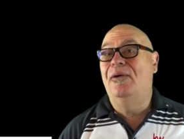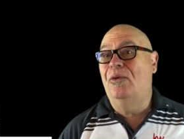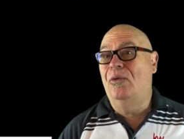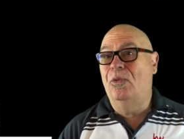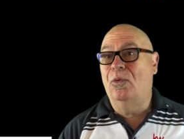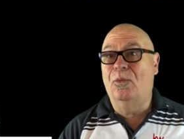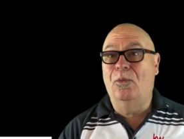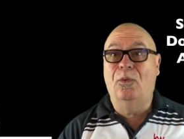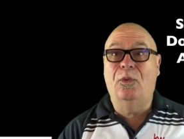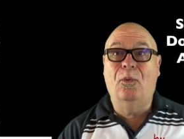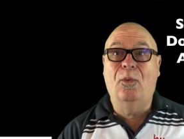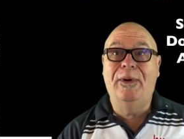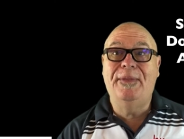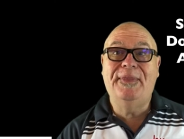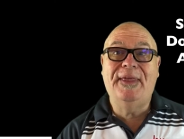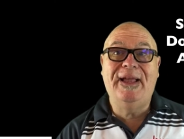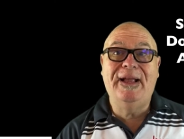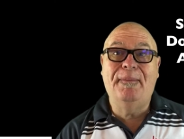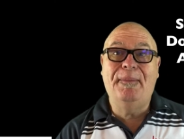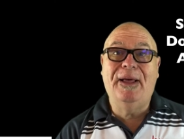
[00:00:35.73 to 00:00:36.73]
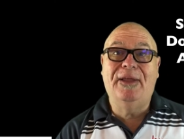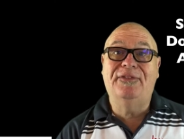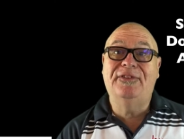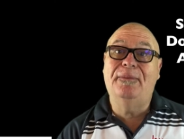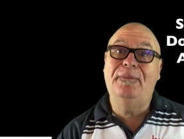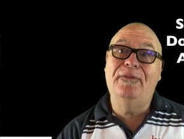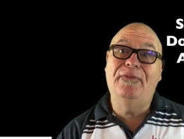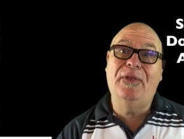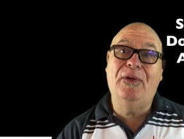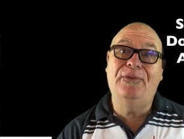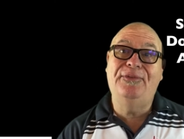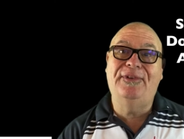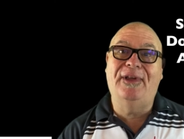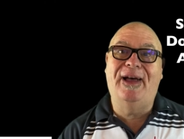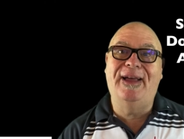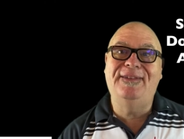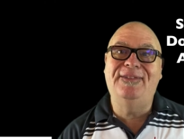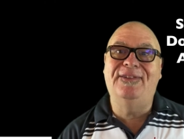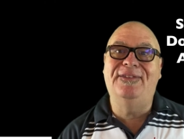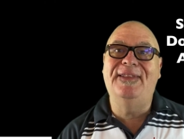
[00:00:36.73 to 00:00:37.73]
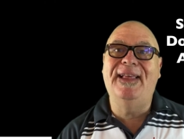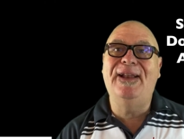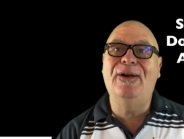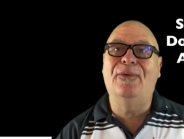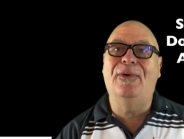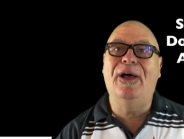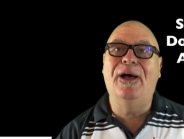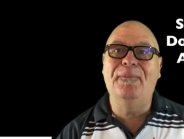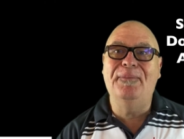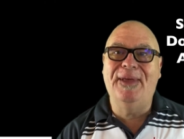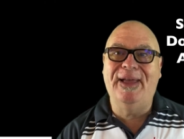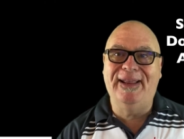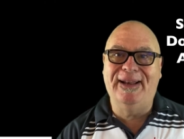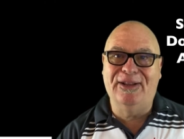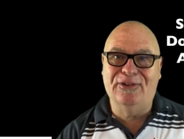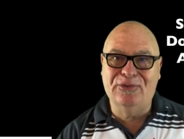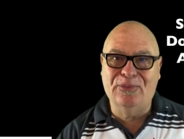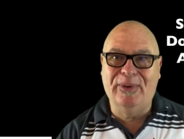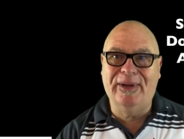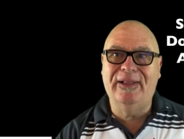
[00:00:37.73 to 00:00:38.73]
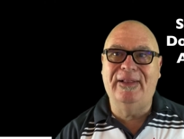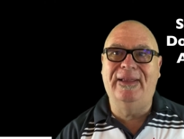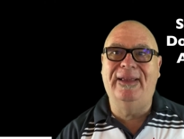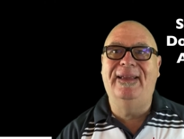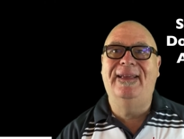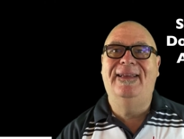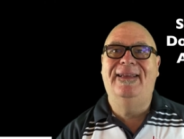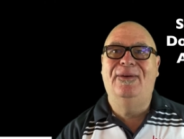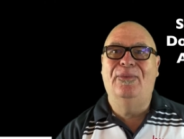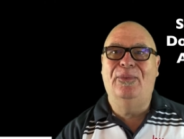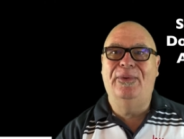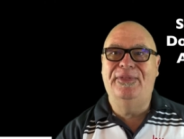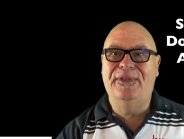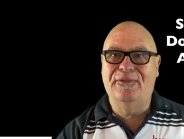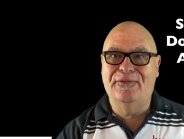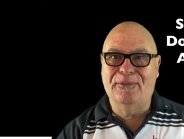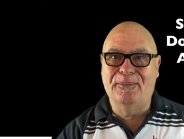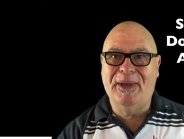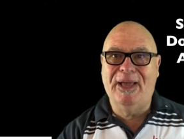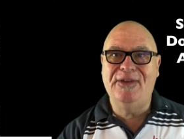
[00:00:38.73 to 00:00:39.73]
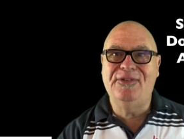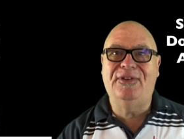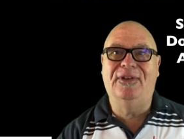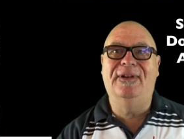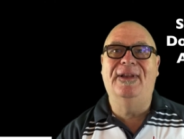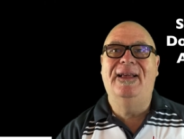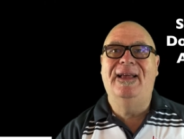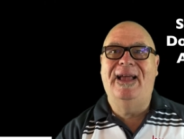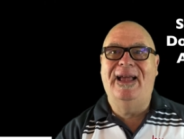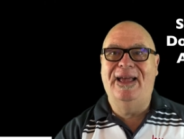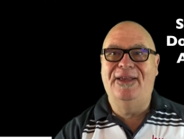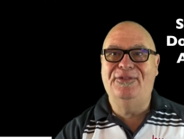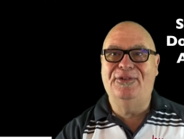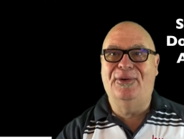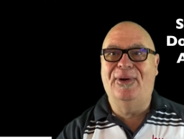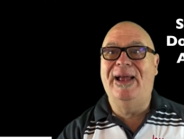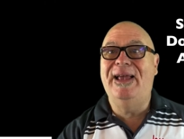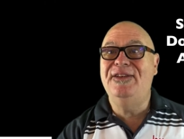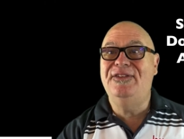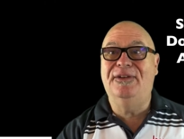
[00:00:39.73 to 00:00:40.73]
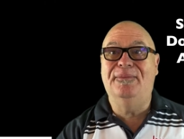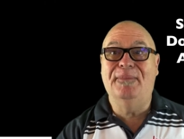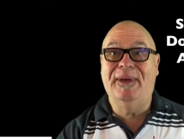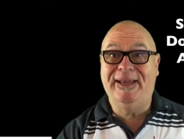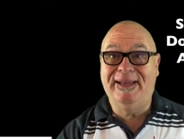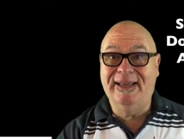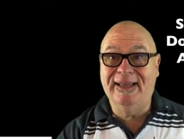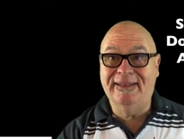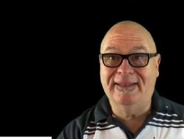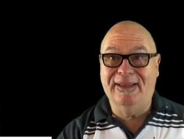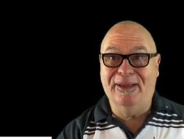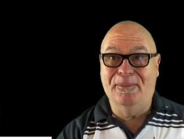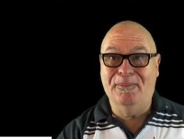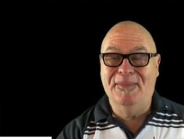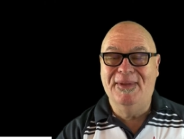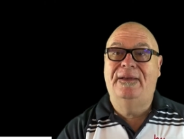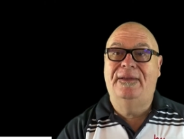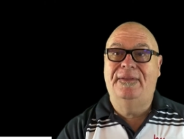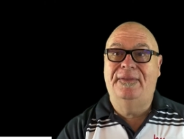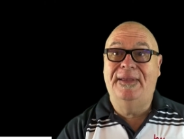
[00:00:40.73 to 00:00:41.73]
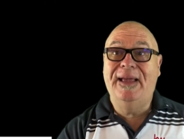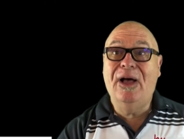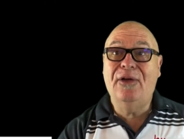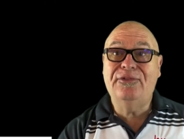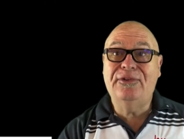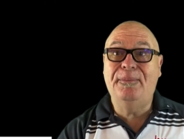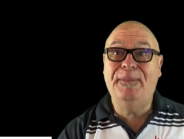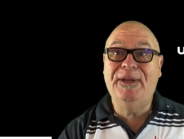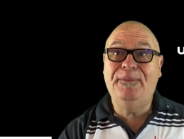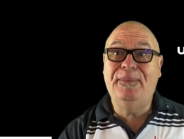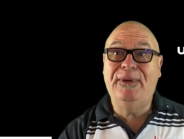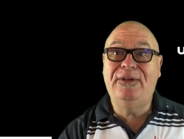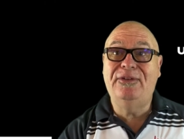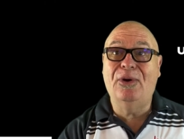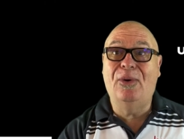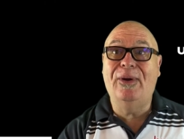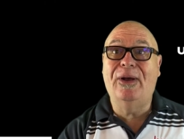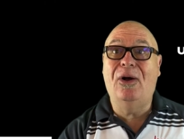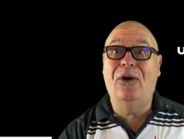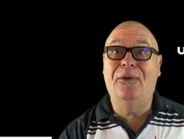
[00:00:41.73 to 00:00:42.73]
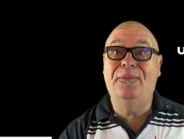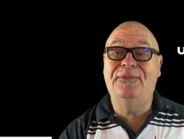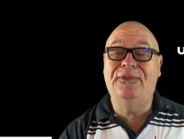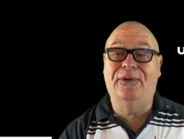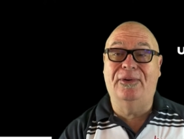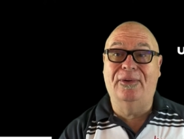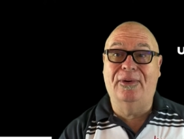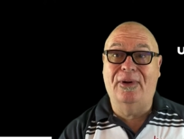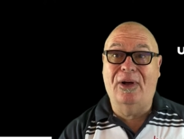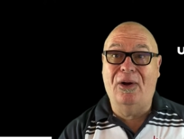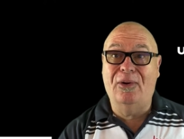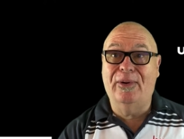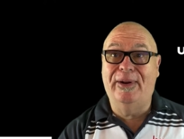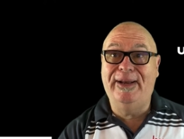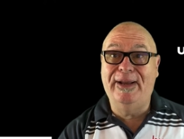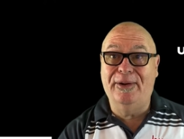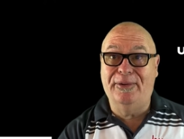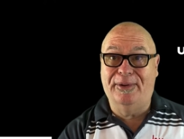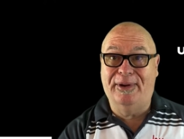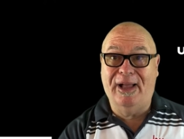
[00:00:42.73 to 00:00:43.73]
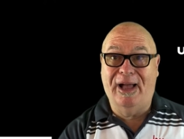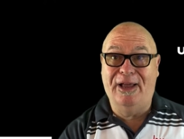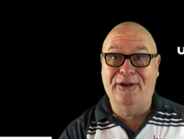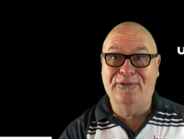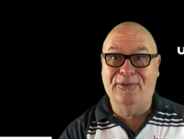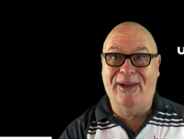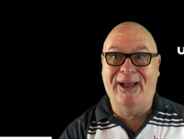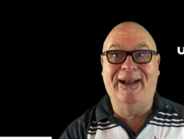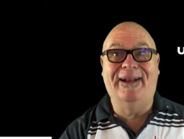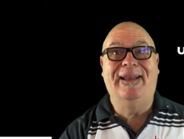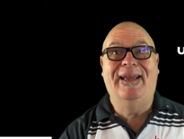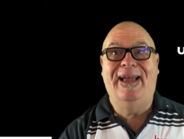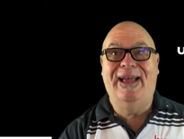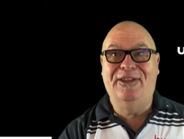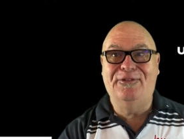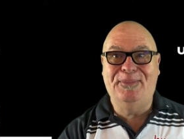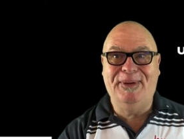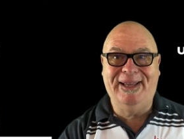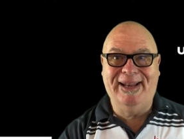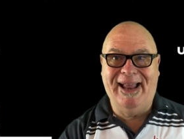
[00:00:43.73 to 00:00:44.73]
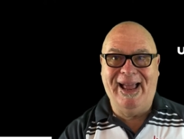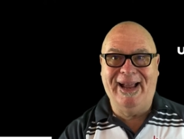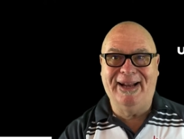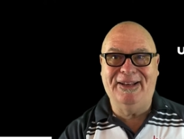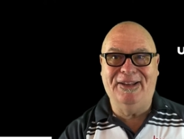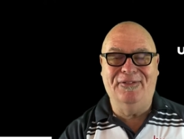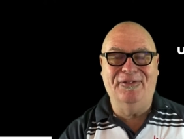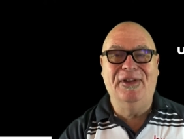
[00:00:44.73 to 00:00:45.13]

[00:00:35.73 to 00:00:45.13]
The one thing about some of those sites is they don't update as quickly with information as your agent may get them. They also may be showing homes that are already under contract as being active,